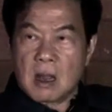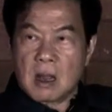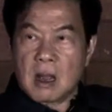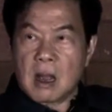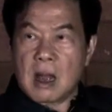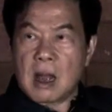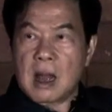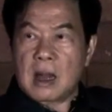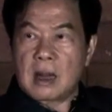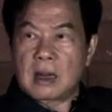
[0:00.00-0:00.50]

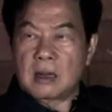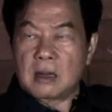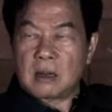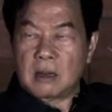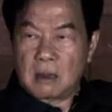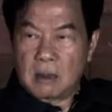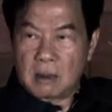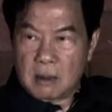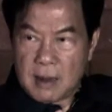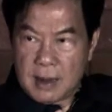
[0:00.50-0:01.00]
and the
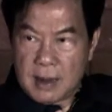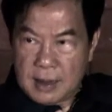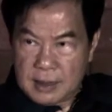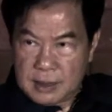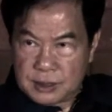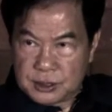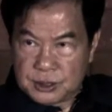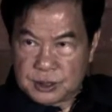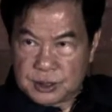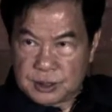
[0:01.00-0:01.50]
earth
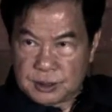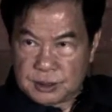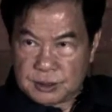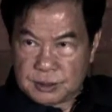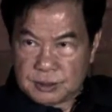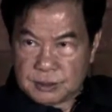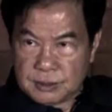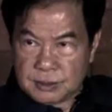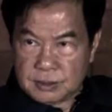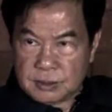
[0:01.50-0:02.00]
energy,
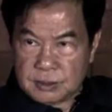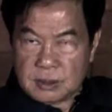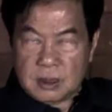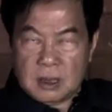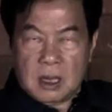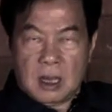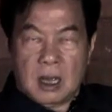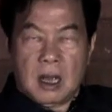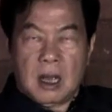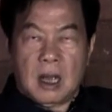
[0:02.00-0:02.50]

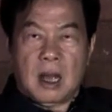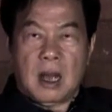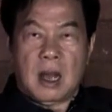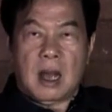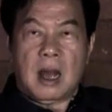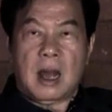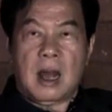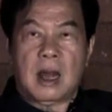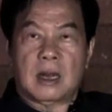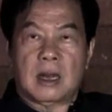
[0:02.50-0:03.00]

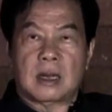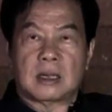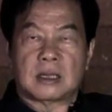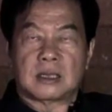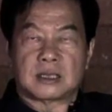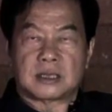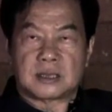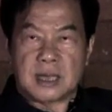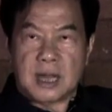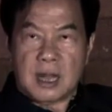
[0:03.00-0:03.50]
and the
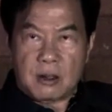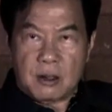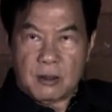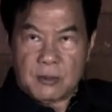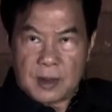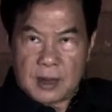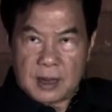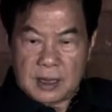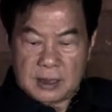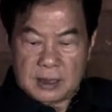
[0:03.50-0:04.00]

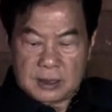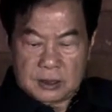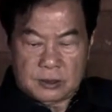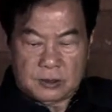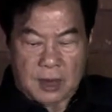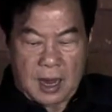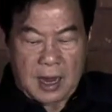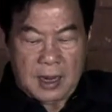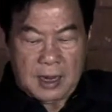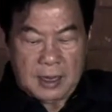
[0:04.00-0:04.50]
sacral energy. So
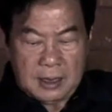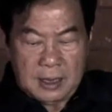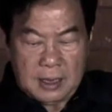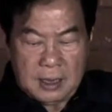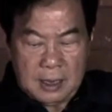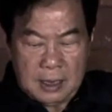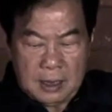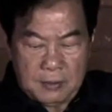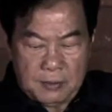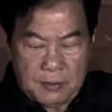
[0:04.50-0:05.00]

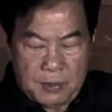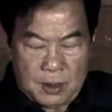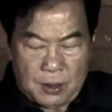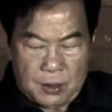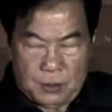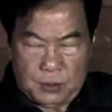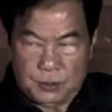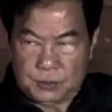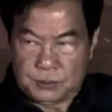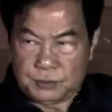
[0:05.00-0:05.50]
anything in
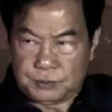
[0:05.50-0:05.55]
below.